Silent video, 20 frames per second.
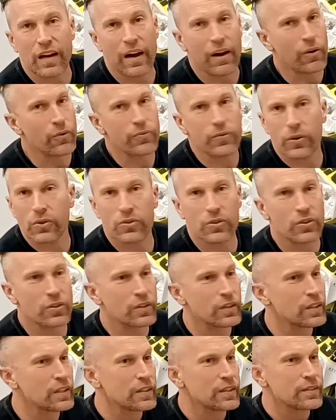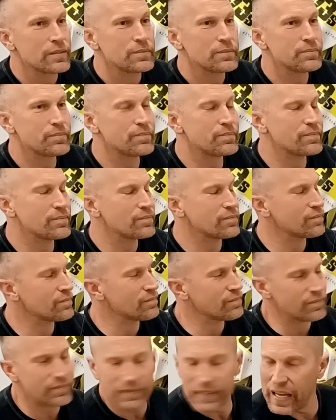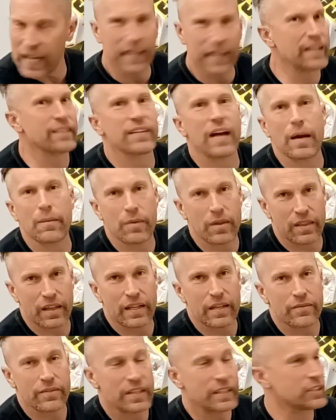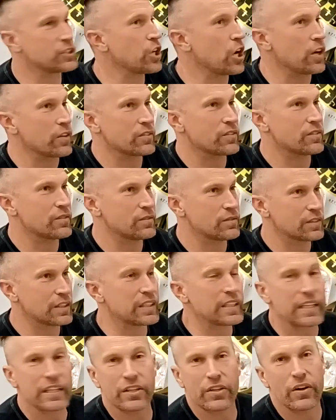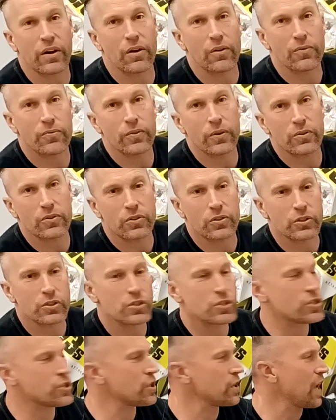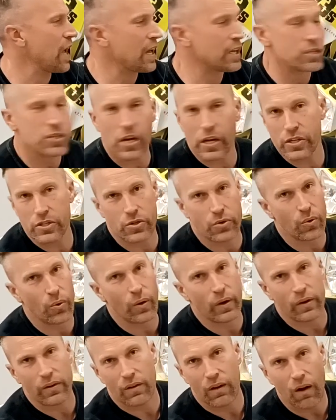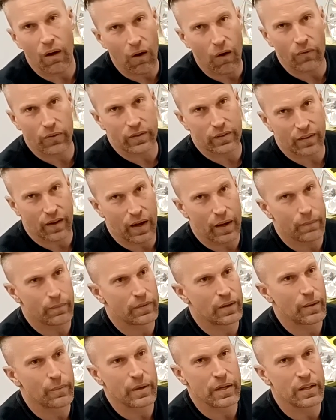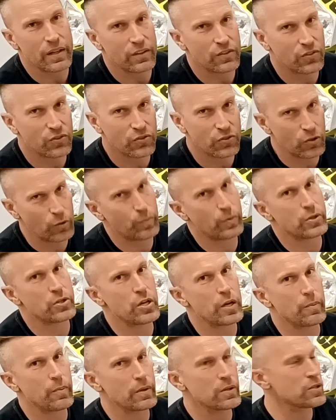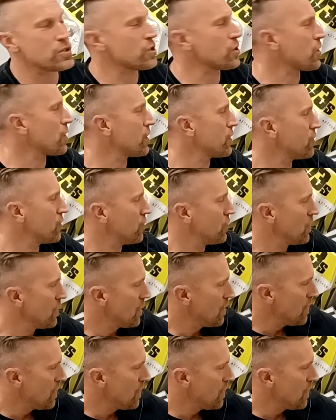air filter. Anytime you think of it, just clean your air filter and change your oil all the time. I mean, it's super cheap insurance.